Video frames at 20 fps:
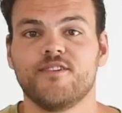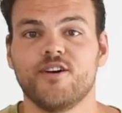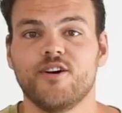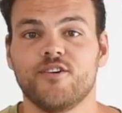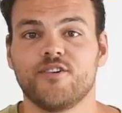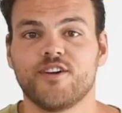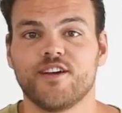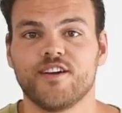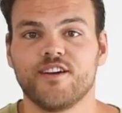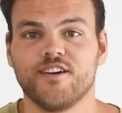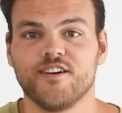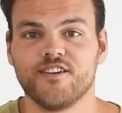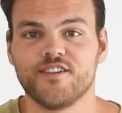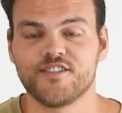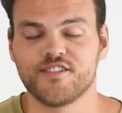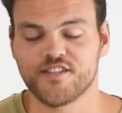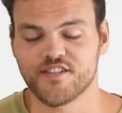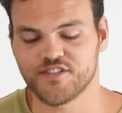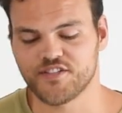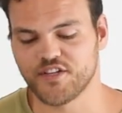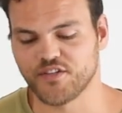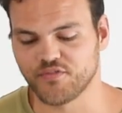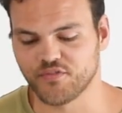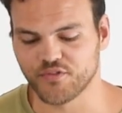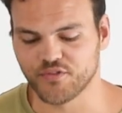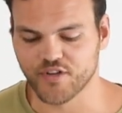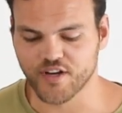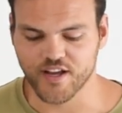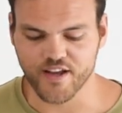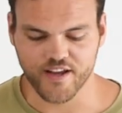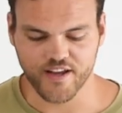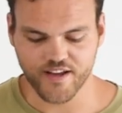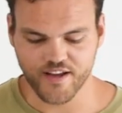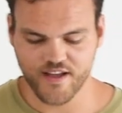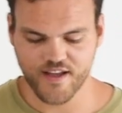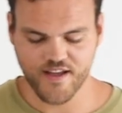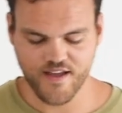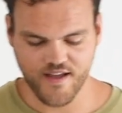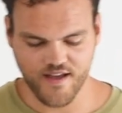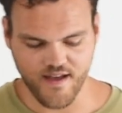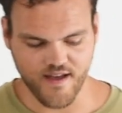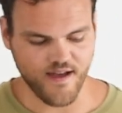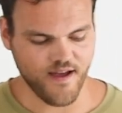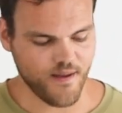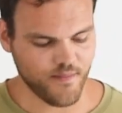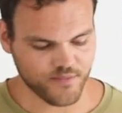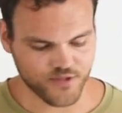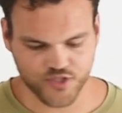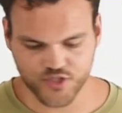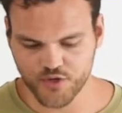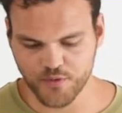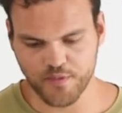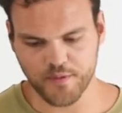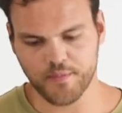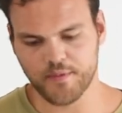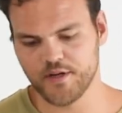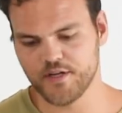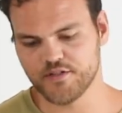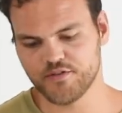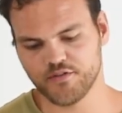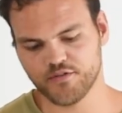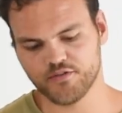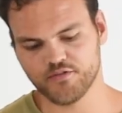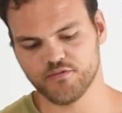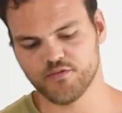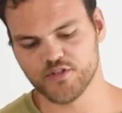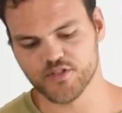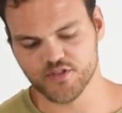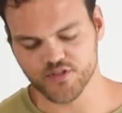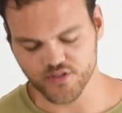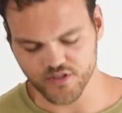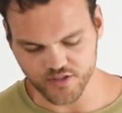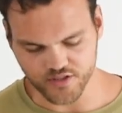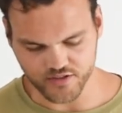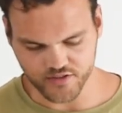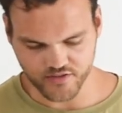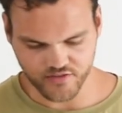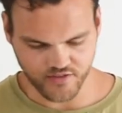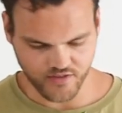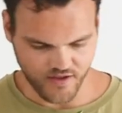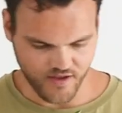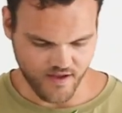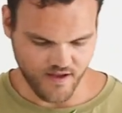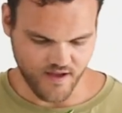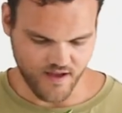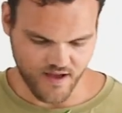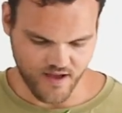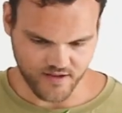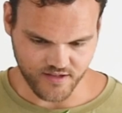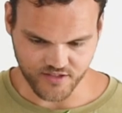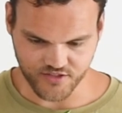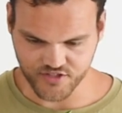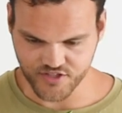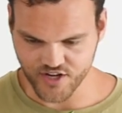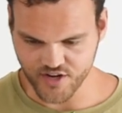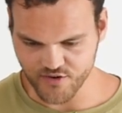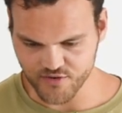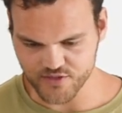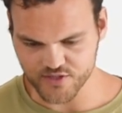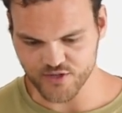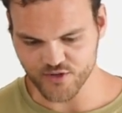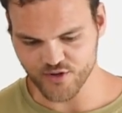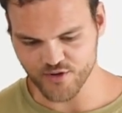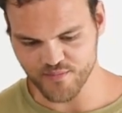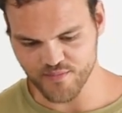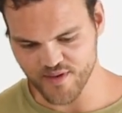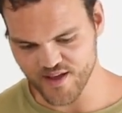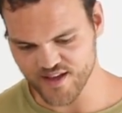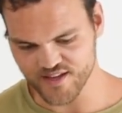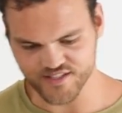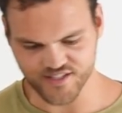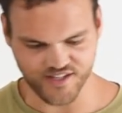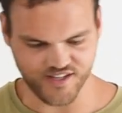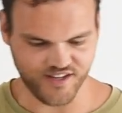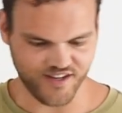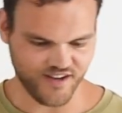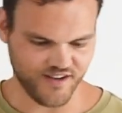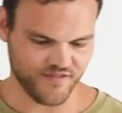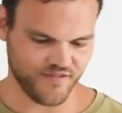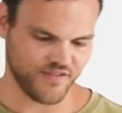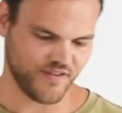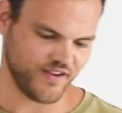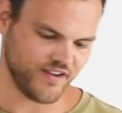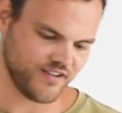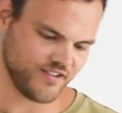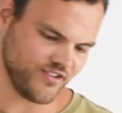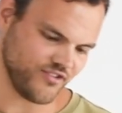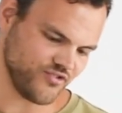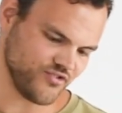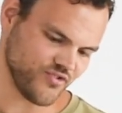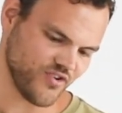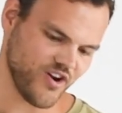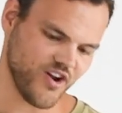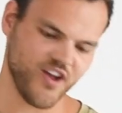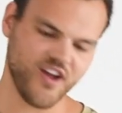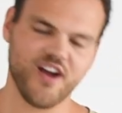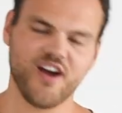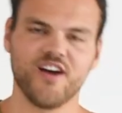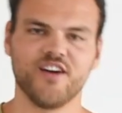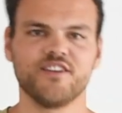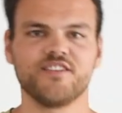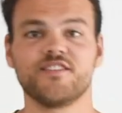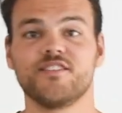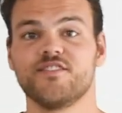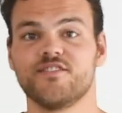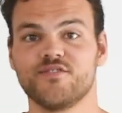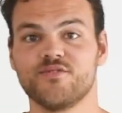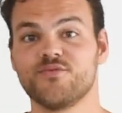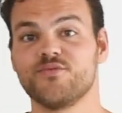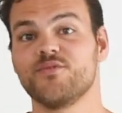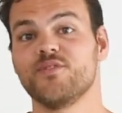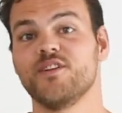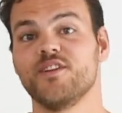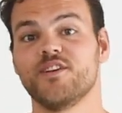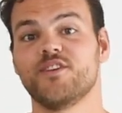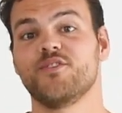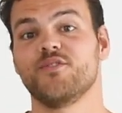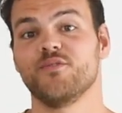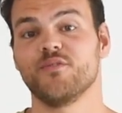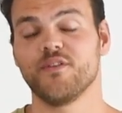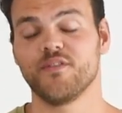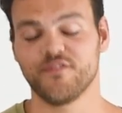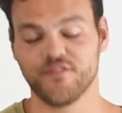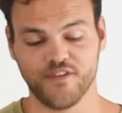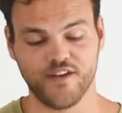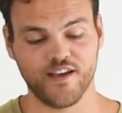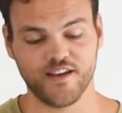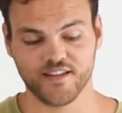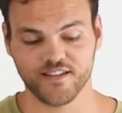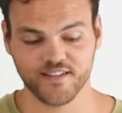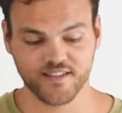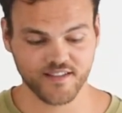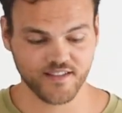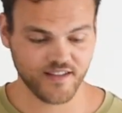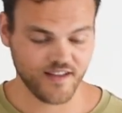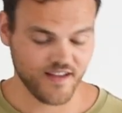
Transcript: Okay guys, that's it for today. I'm super pleased with the result. The cherries look amazing. I think the dry ice is a really cool effect.